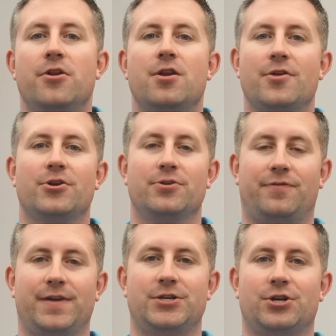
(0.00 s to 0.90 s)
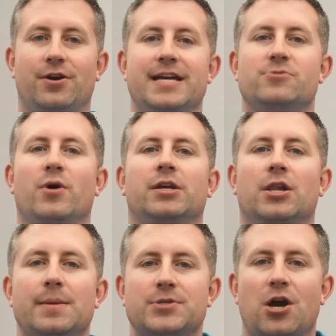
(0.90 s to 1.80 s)
Another new feature is what
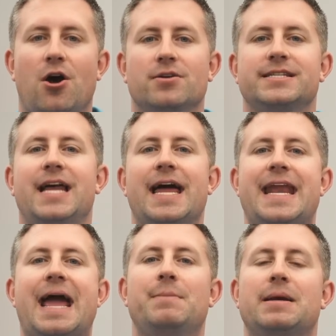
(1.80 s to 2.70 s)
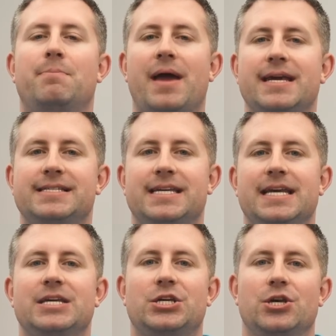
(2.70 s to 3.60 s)
Klipsch calls Dynamic Bass
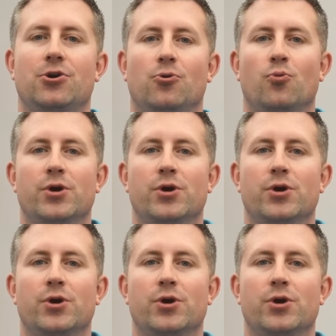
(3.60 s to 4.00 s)
EQ,